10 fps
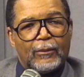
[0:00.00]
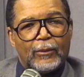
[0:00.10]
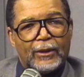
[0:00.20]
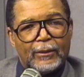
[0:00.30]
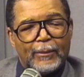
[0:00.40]

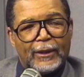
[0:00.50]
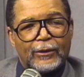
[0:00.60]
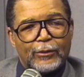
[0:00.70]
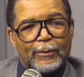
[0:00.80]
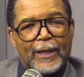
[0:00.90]
we can make a
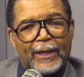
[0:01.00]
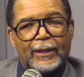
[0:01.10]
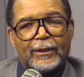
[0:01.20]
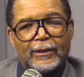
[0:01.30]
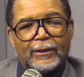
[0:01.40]

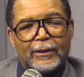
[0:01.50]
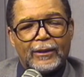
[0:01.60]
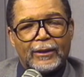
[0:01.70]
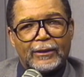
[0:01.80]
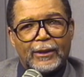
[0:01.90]
dramatic
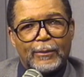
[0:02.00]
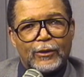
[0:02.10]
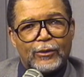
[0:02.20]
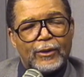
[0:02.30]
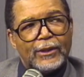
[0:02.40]

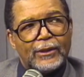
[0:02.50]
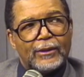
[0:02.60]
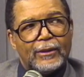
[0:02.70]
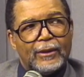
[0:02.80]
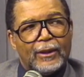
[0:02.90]
demonstration